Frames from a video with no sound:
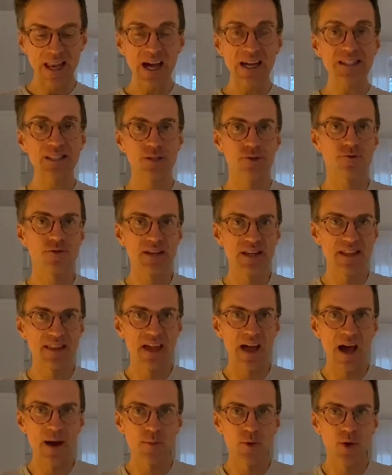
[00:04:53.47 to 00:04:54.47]
Last
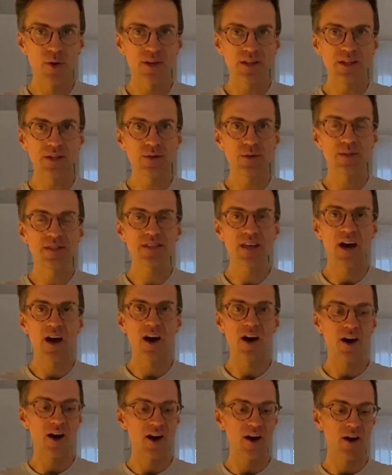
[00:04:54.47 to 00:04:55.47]
ingredient that I'm going to use
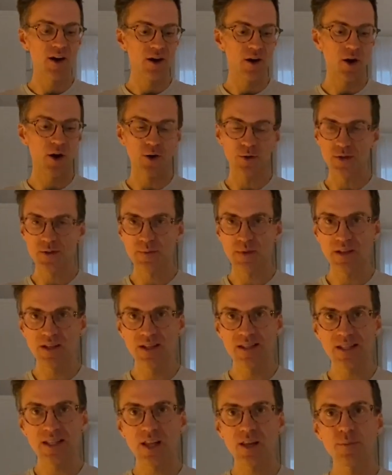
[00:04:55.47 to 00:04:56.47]
are oats,
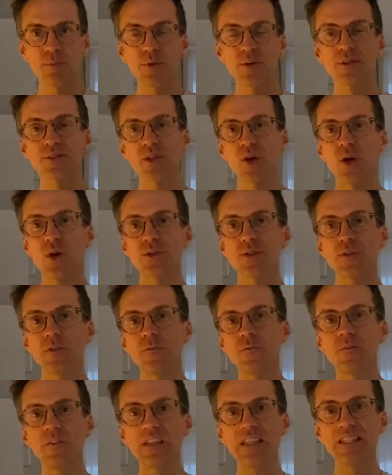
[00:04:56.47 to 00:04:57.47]
because a lot of birds
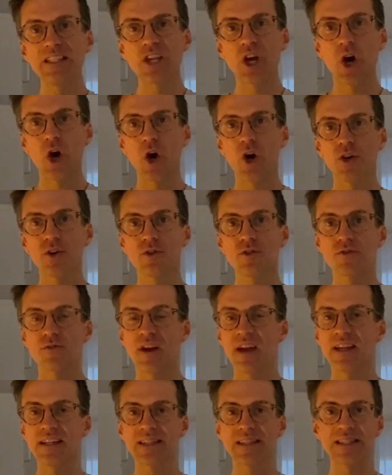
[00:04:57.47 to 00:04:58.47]
also feed on
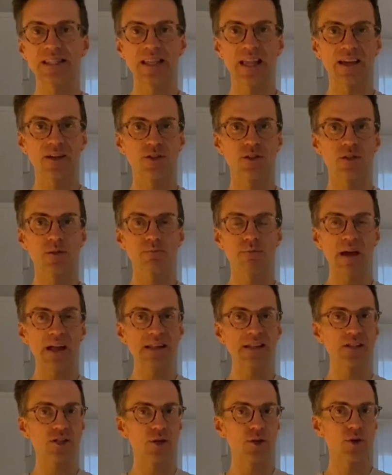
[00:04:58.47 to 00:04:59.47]
grains, like on
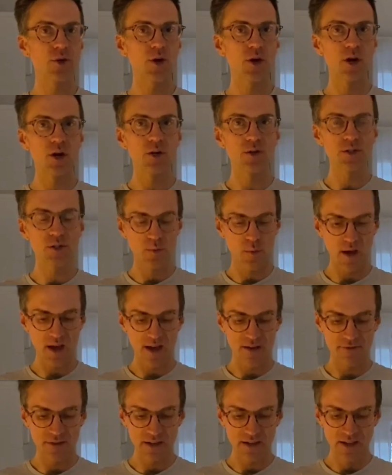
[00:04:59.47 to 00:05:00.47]
spelt, on oats,
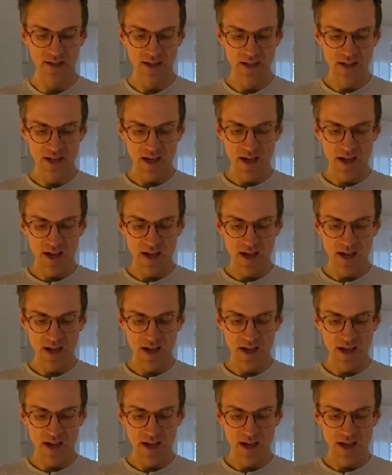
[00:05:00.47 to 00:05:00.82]
whatever.